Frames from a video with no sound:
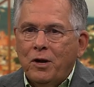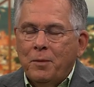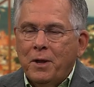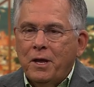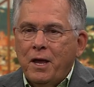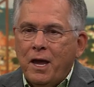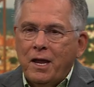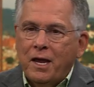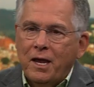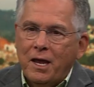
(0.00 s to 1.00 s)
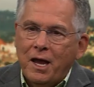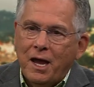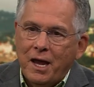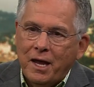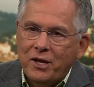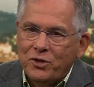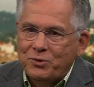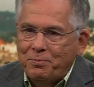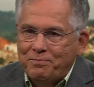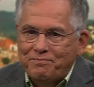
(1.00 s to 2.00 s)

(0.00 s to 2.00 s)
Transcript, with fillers: In the beginning, uh, his